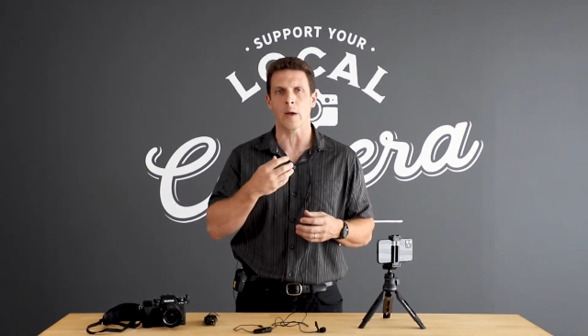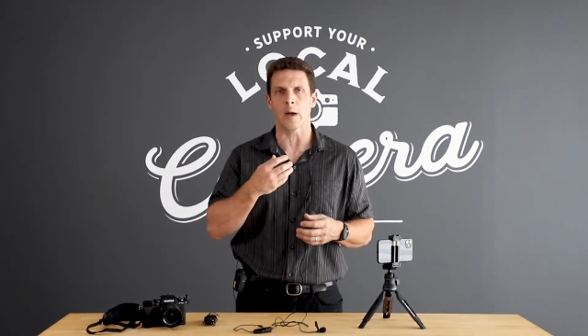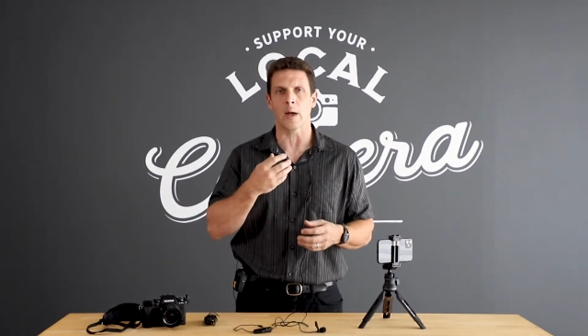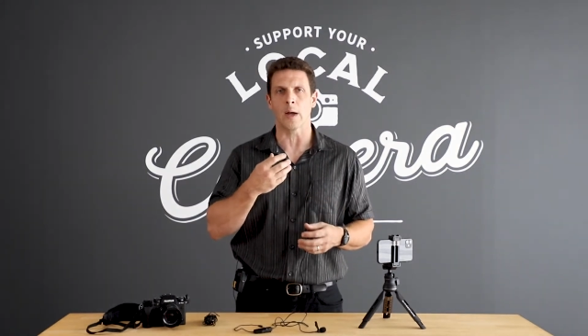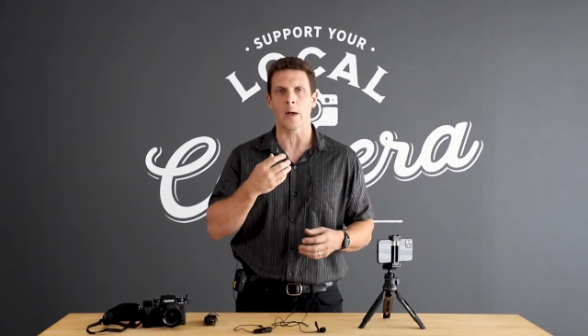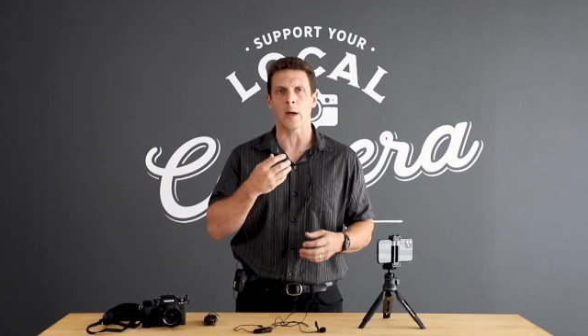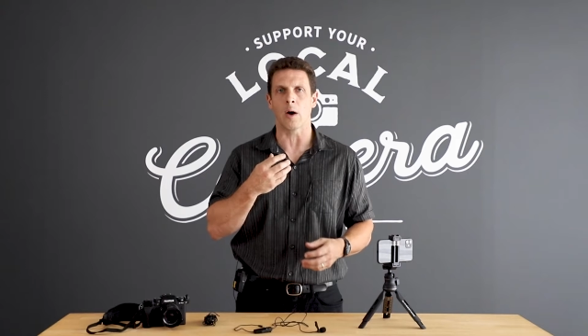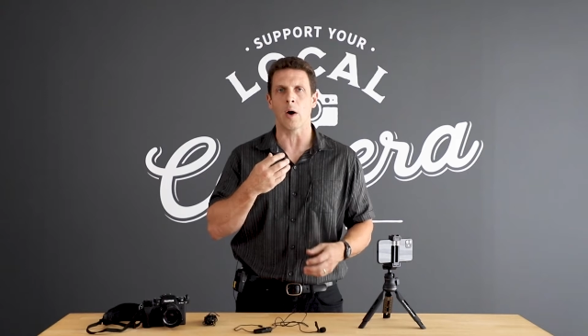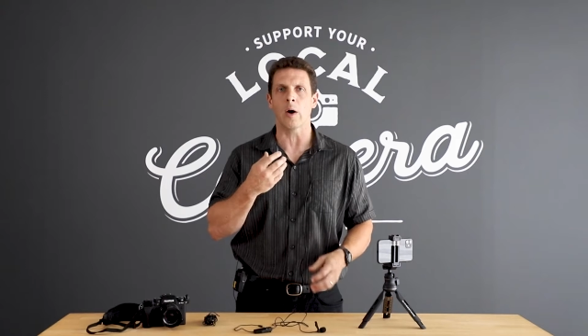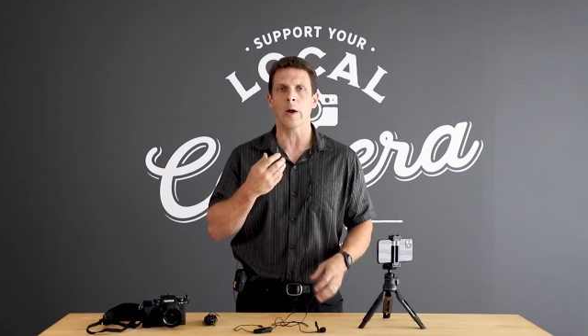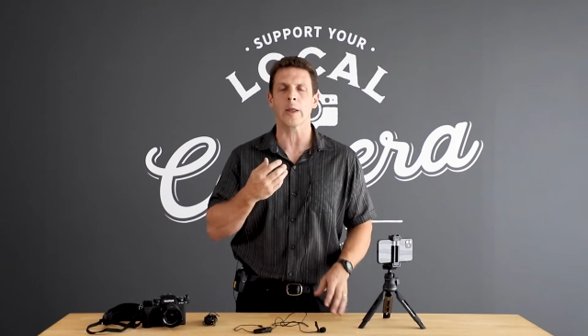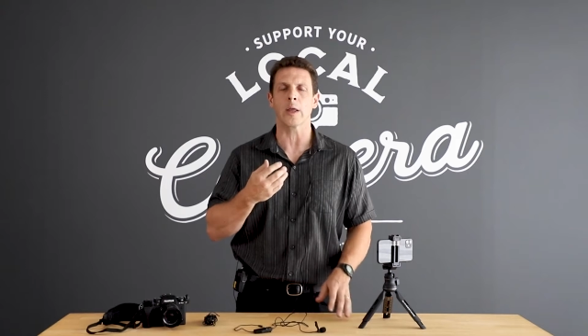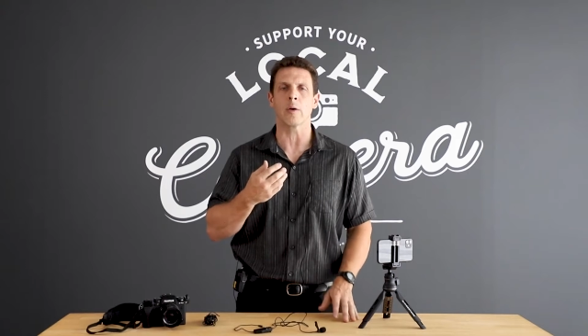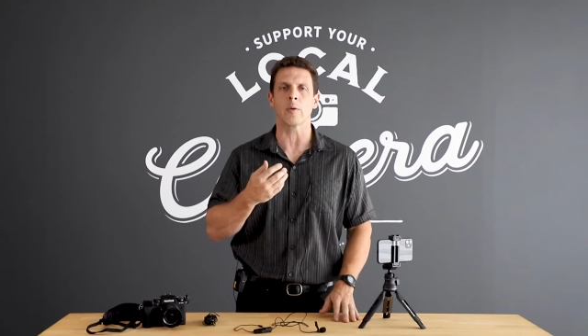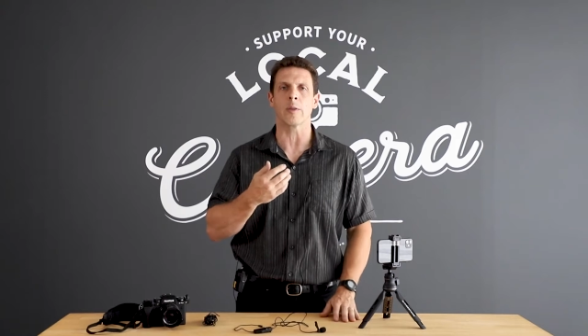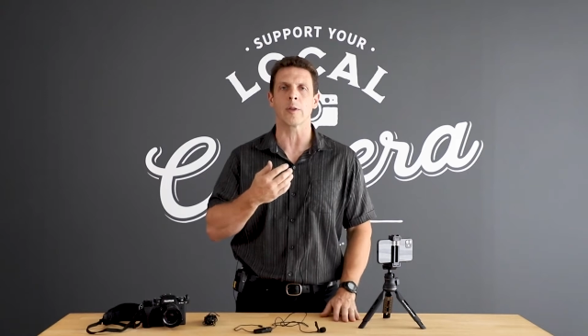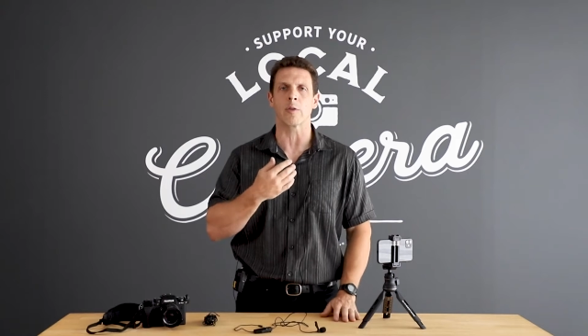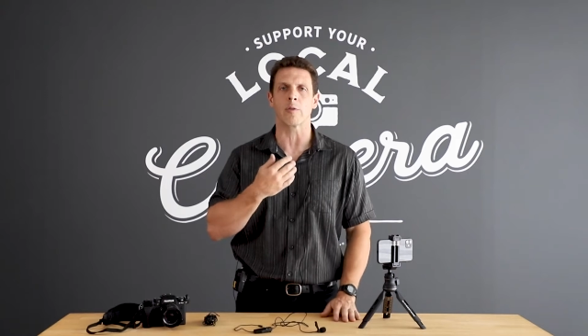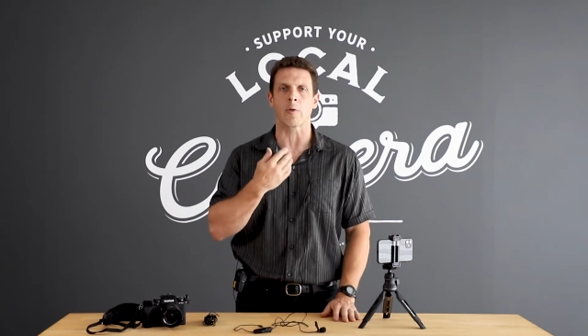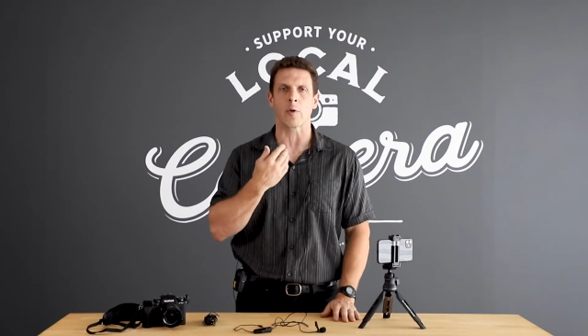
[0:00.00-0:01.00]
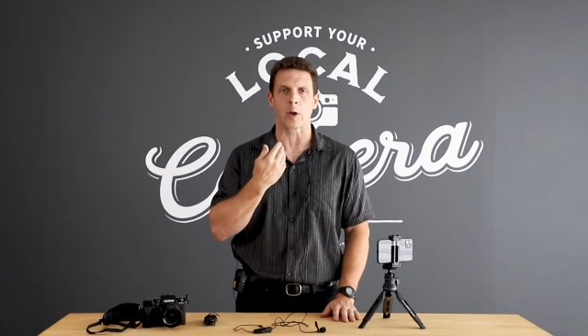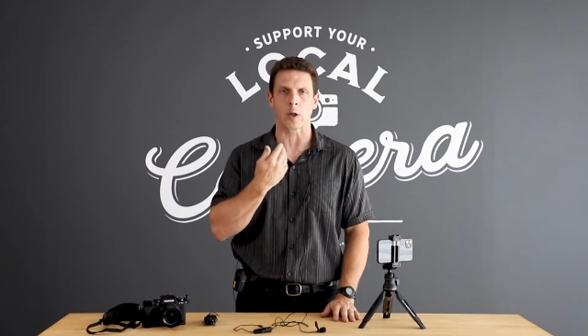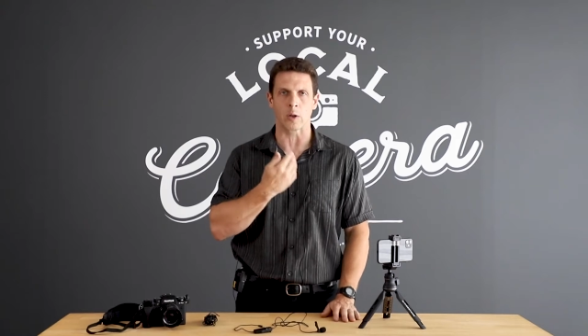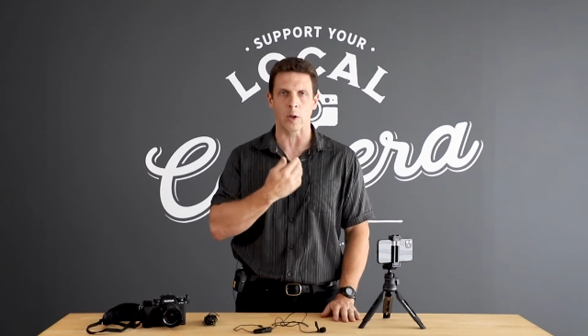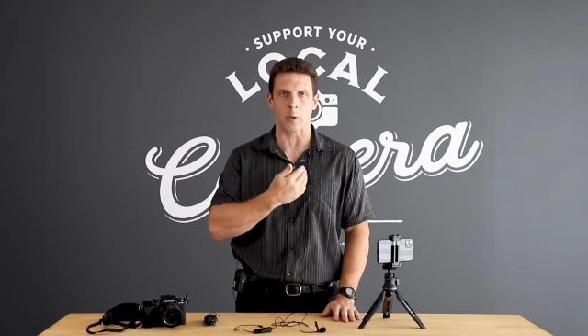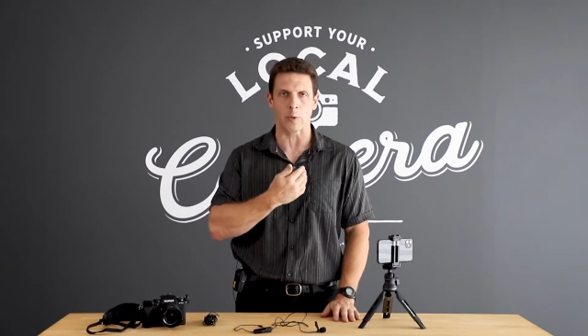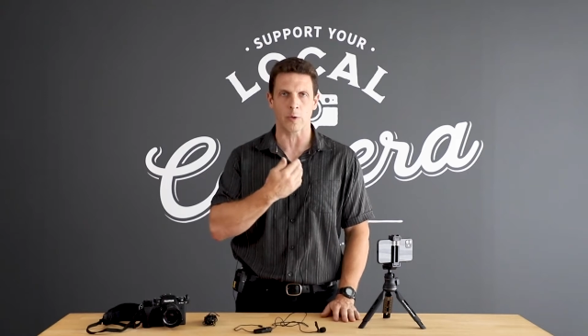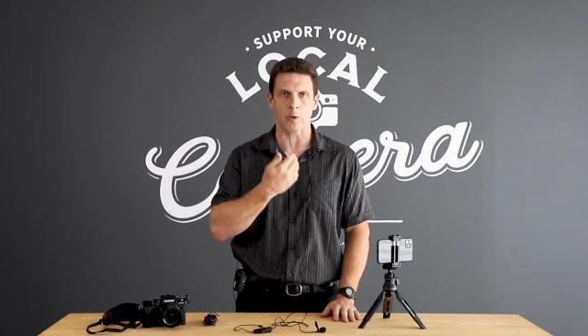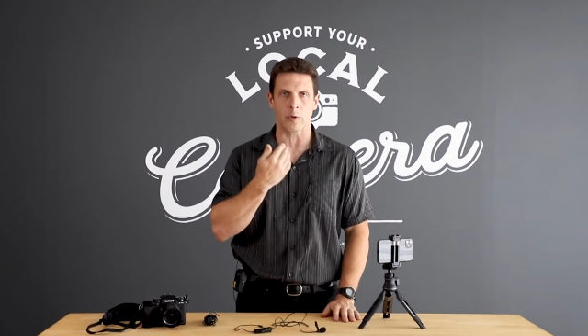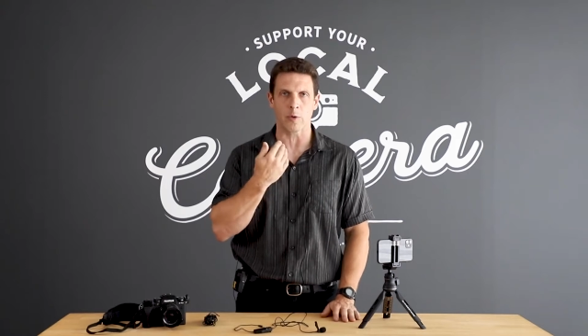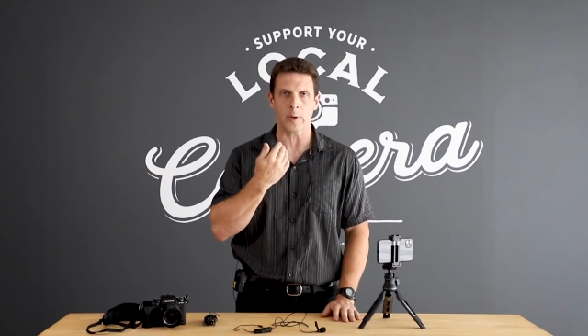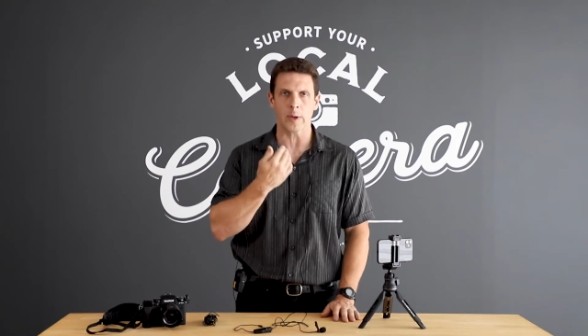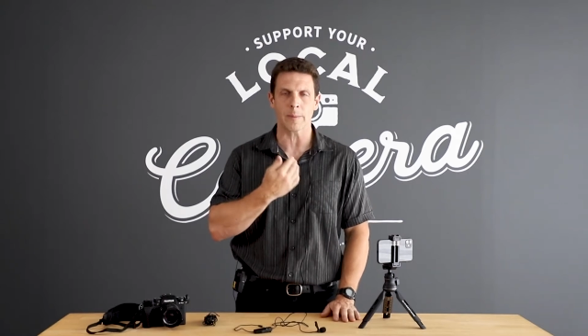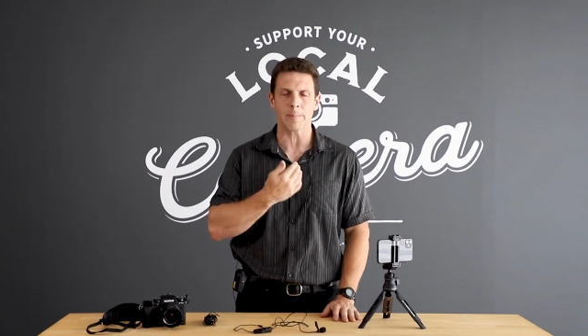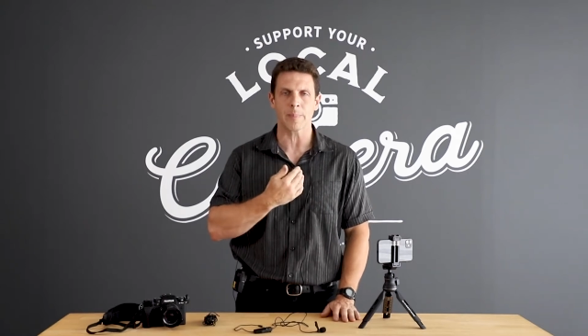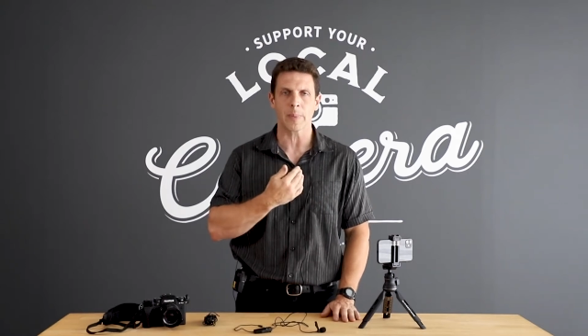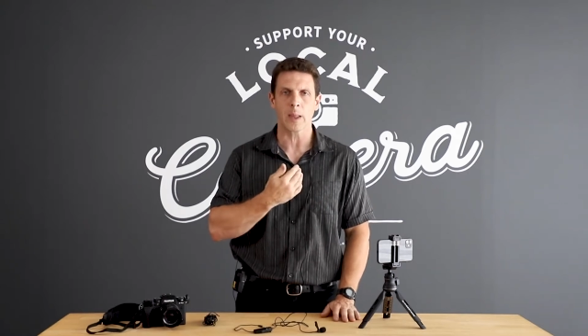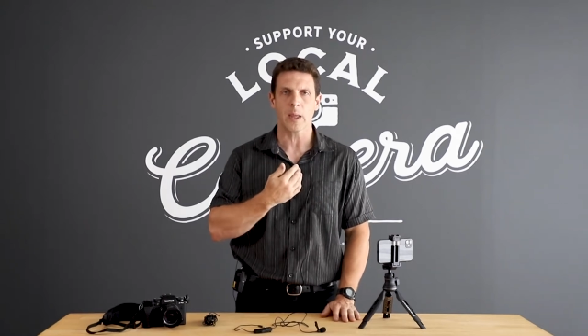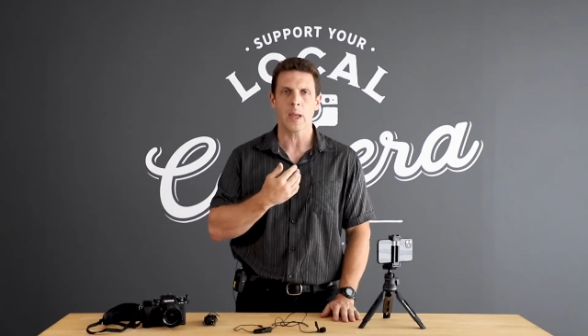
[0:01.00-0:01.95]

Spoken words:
audio that's very close to it,